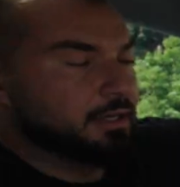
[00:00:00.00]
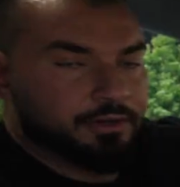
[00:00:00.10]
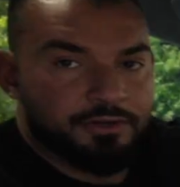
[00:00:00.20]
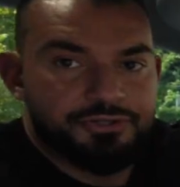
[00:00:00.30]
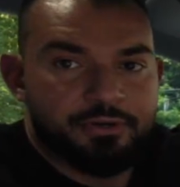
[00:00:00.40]
It
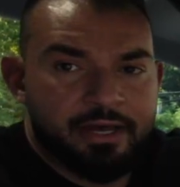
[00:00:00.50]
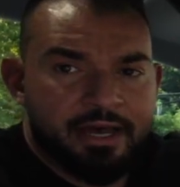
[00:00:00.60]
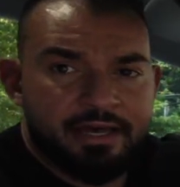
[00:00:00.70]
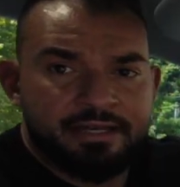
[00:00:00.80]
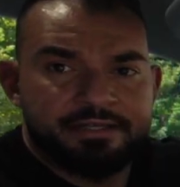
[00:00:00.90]
also
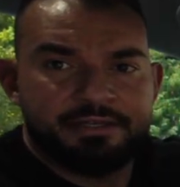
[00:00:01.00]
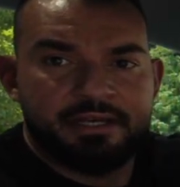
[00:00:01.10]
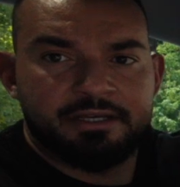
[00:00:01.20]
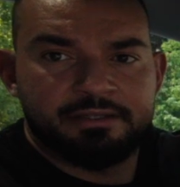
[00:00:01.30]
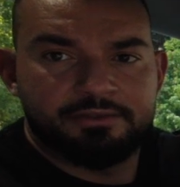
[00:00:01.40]
has
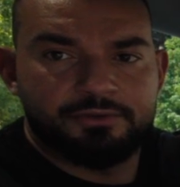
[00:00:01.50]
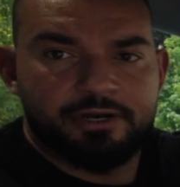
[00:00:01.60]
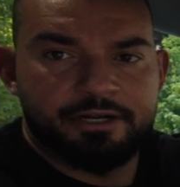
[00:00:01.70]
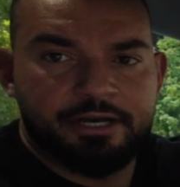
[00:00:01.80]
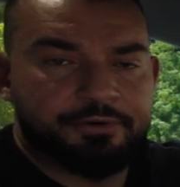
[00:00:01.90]
a little
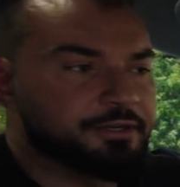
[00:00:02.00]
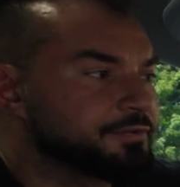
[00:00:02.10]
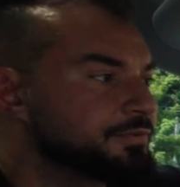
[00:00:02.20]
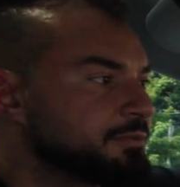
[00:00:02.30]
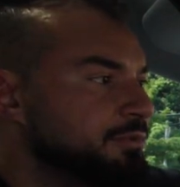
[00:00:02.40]
cutout here
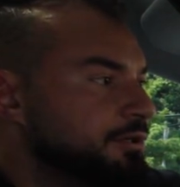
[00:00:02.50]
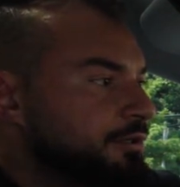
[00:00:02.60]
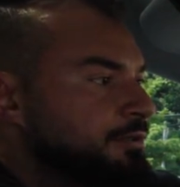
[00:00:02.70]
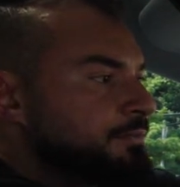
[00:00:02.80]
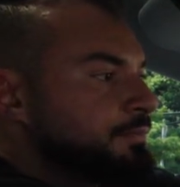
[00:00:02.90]
for the mirror,